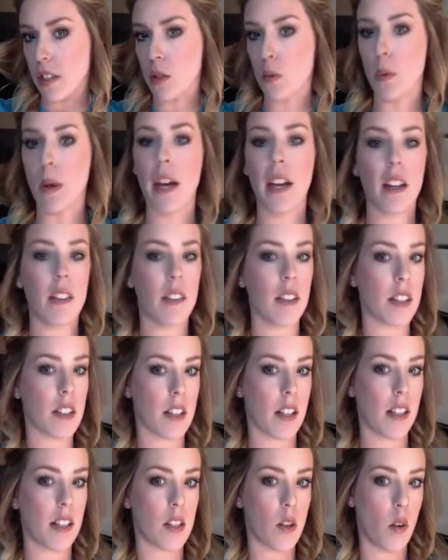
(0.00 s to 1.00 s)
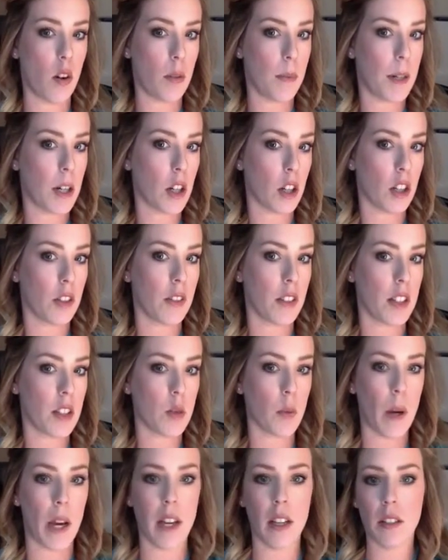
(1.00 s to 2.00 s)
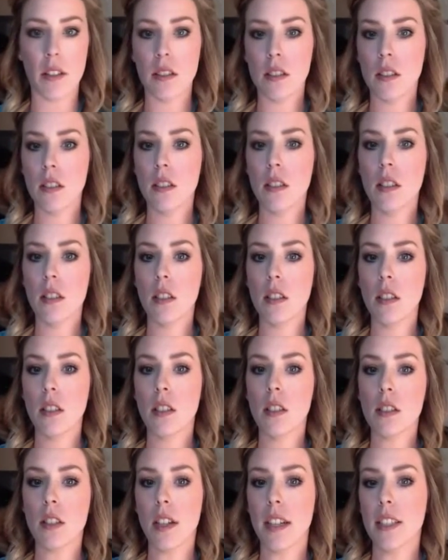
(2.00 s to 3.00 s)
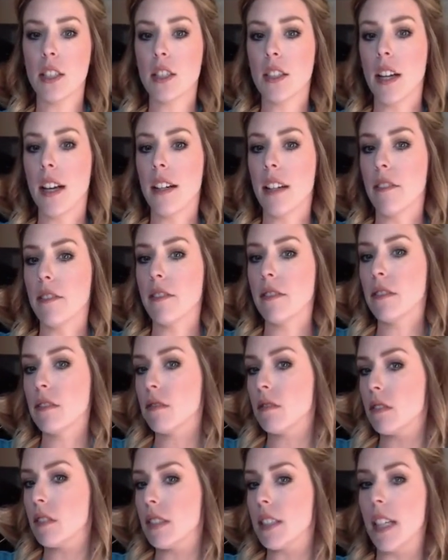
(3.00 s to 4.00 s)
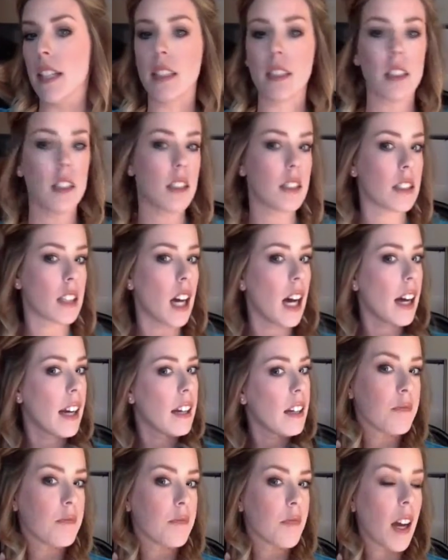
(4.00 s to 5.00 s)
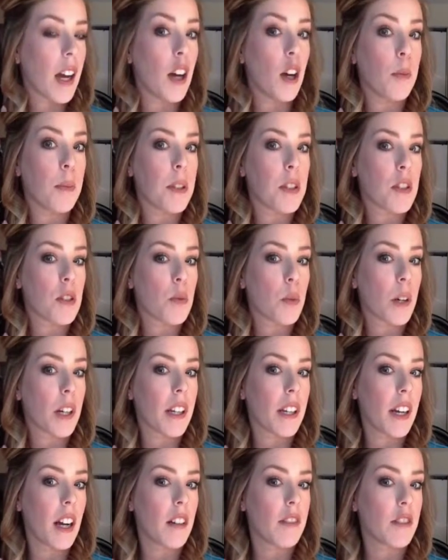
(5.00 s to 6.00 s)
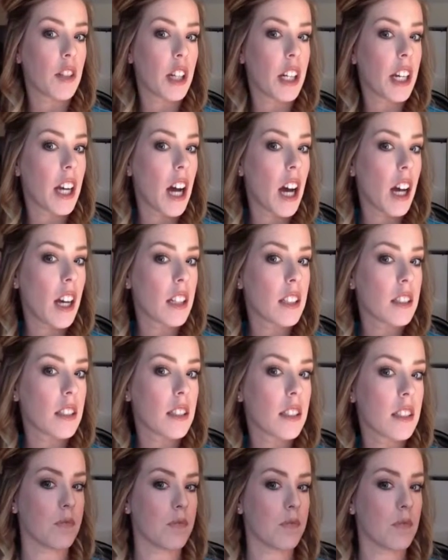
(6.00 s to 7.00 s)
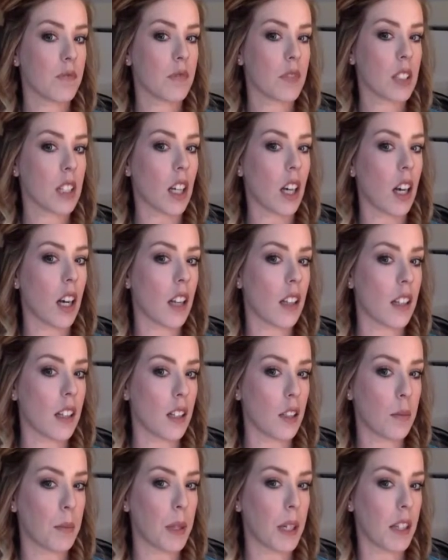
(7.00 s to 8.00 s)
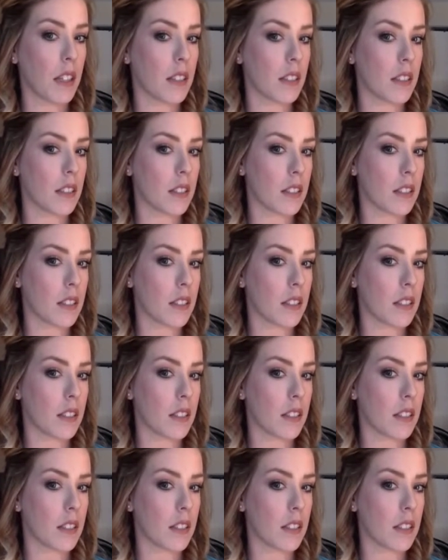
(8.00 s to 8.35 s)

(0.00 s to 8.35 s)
this way and this side is going to be curled this way. So I just kind of set it to the side. I hope this is working out for you guys. Tug a little bit.